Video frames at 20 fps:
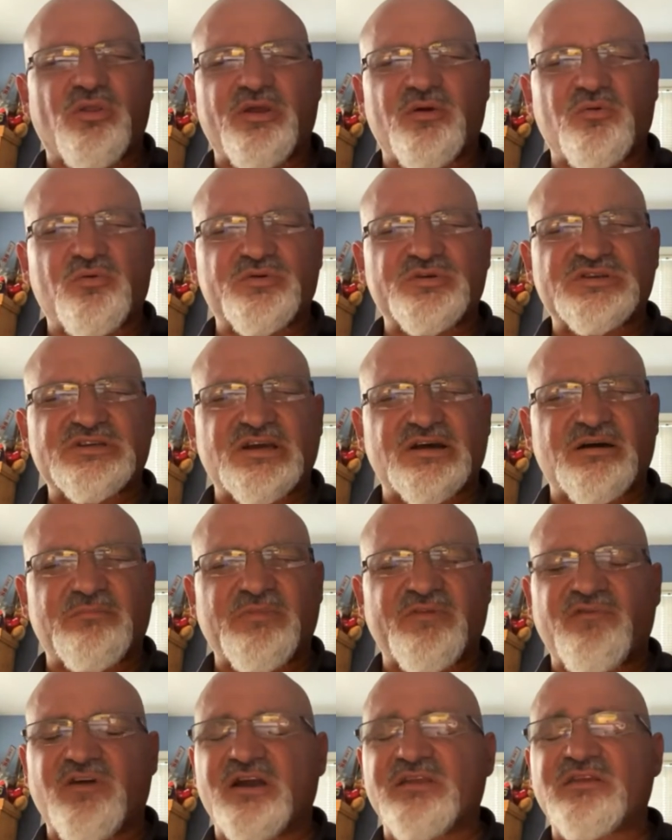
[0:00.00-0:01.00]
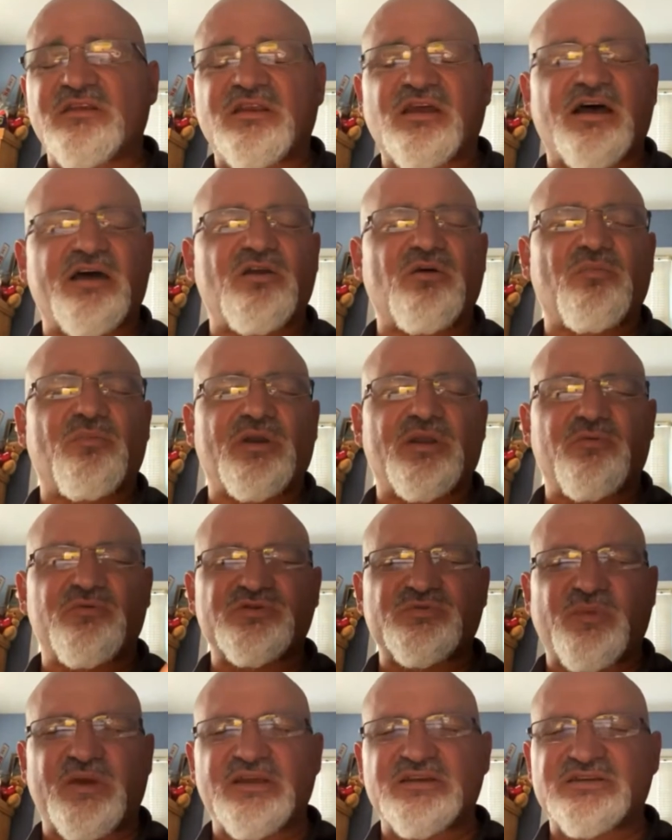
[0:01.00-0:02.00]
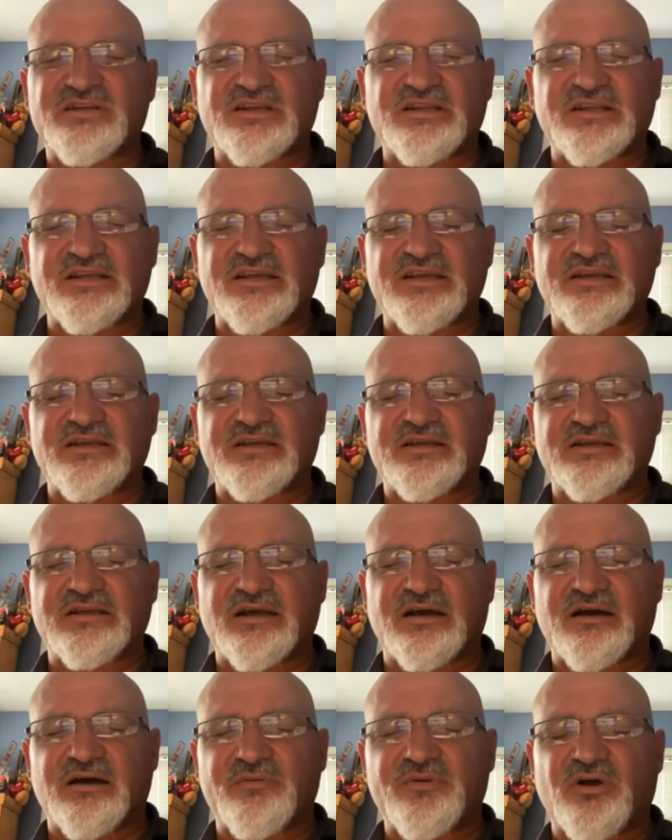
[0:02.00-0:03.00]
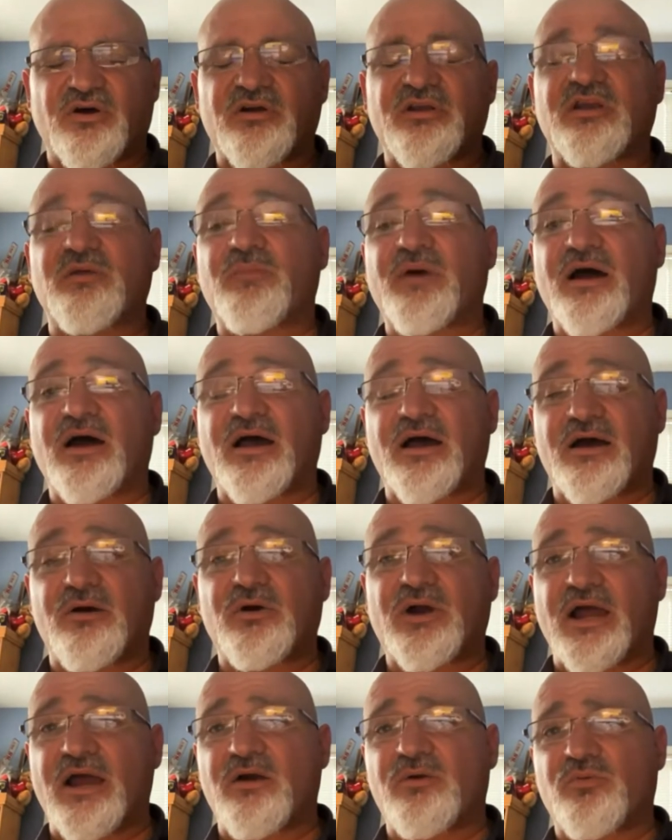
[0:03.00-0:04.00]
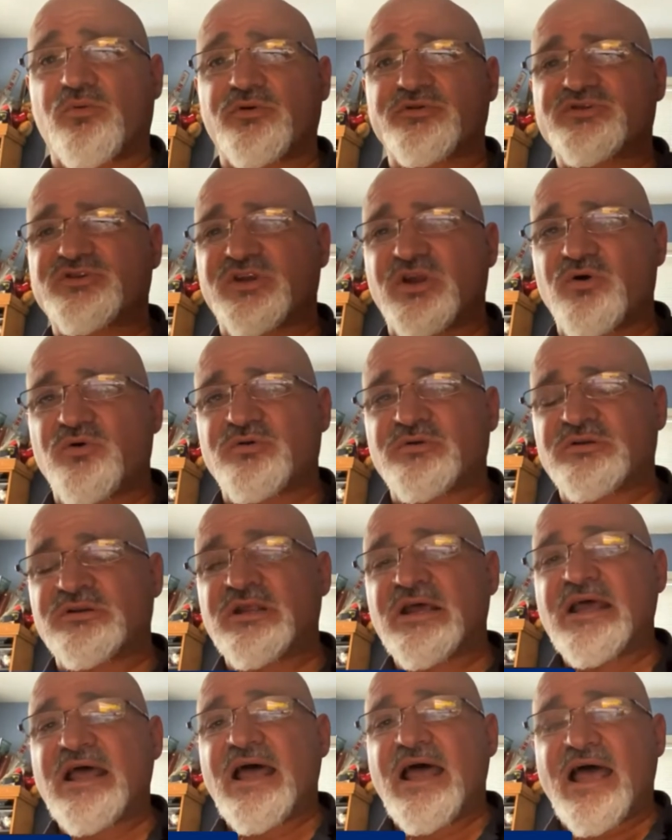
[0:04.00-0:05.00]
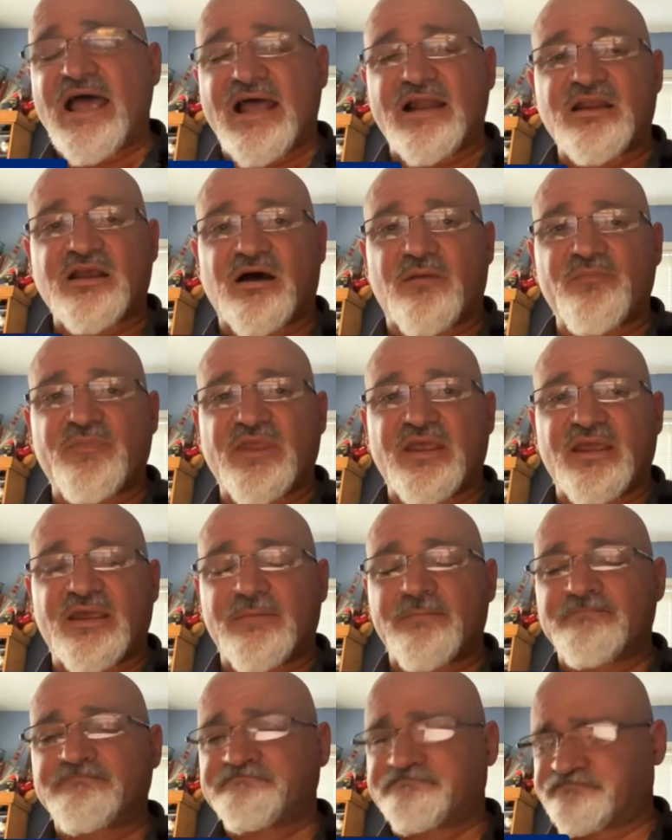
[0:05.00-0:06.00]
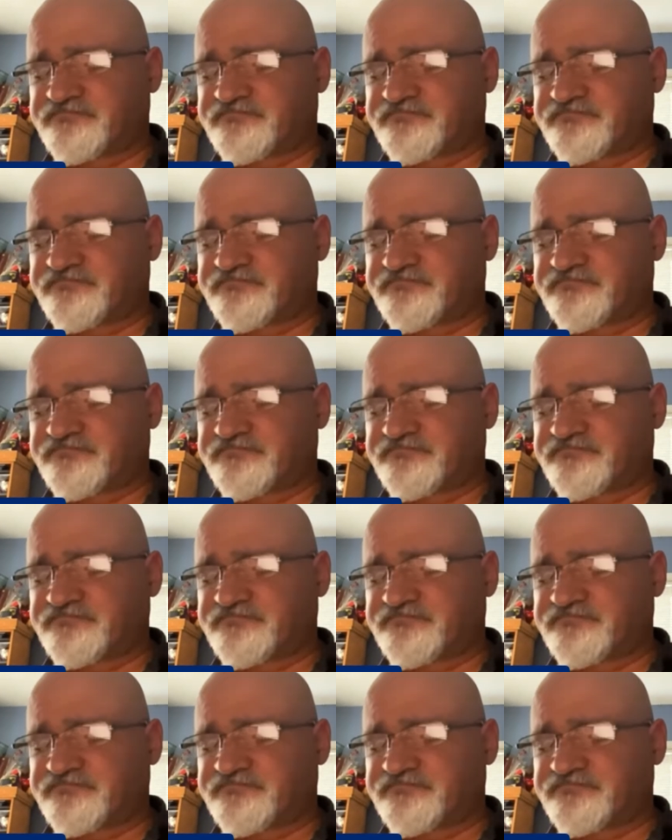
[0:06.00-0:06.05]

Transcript: It was, I forget the title, but he was basically talking about how Edward Snowden had come to him,